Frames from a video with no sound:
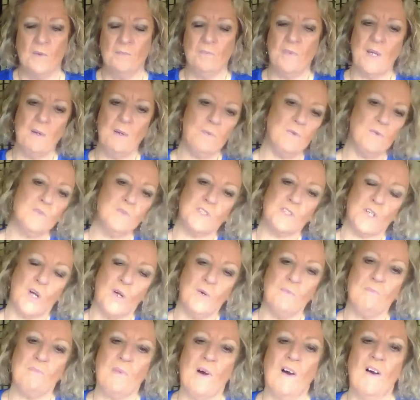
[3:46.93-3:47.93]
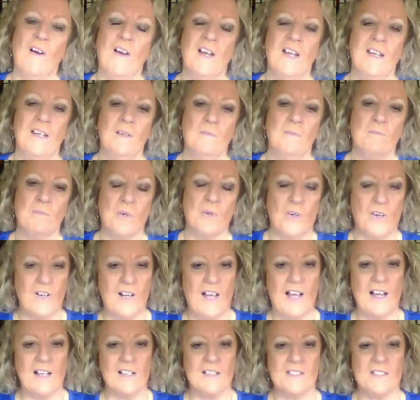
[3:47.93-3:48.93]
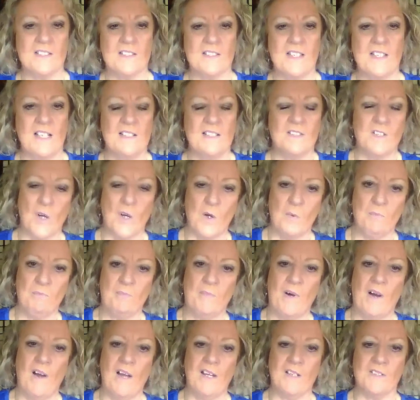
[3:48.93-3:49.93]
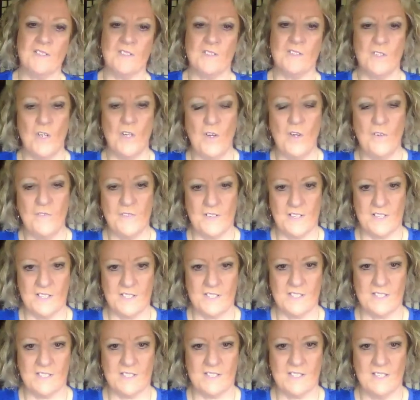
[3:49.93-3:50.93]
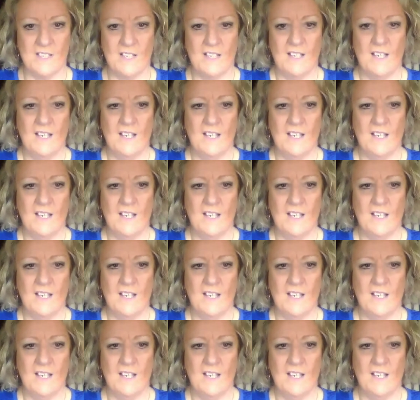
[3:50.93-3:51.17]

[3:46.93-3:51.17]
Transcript: people don't buy products and don't buy a service